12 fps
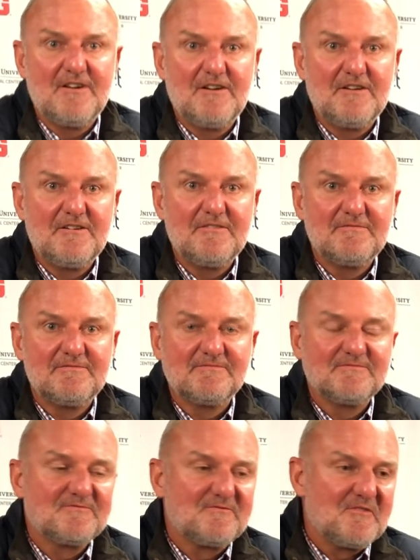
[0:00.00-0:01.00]

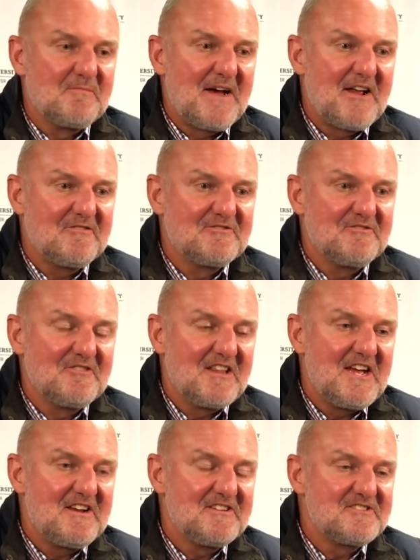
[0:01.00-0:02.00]
for the Battle to
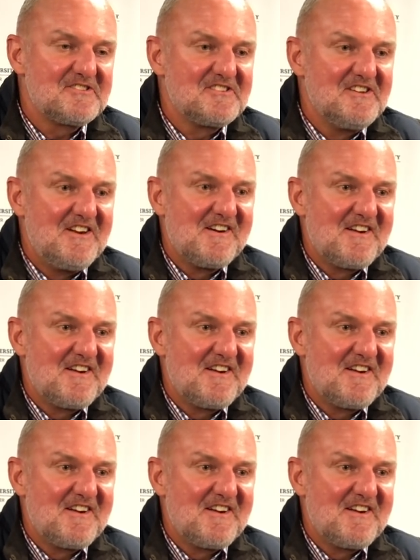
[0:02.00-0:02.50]
Atlantis.